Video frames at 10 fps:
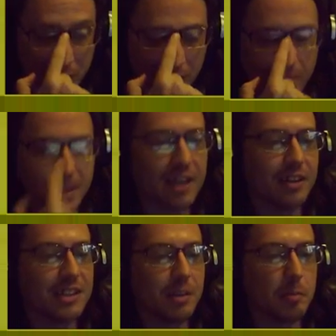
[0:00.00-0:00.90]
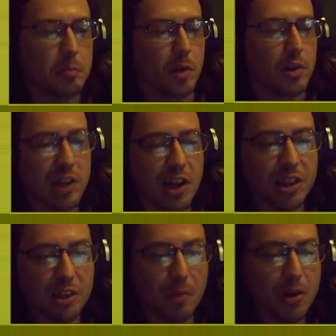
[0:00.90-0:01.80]
of them, and then I double Mokla,
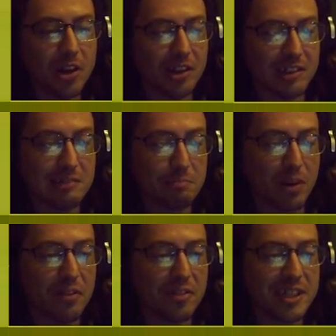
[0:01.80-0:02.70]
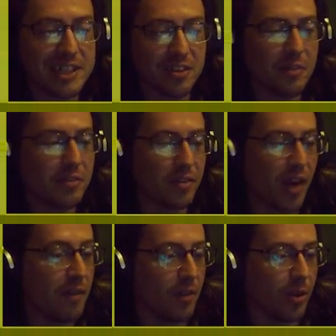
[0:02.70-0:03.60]
and the Moklas buff each other
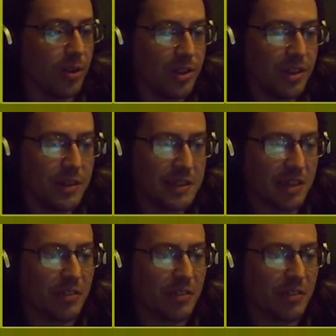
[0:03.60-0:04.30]
forever. So